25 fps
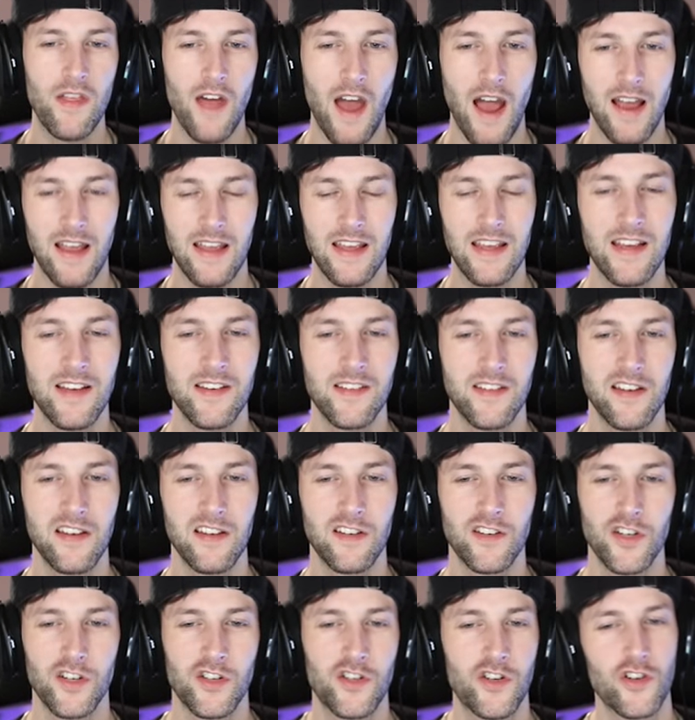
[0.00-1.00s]
that
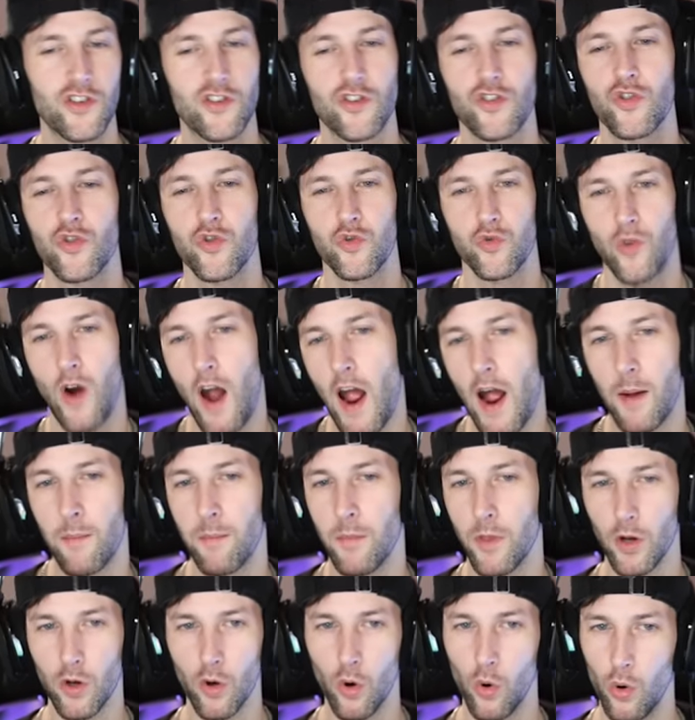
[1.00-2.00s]
easy to just
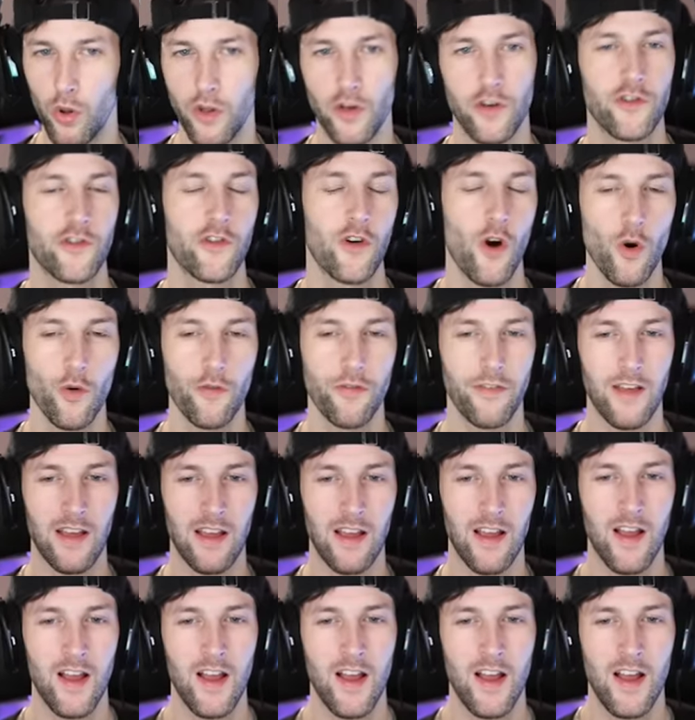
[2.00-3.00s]
grab the golden trophy?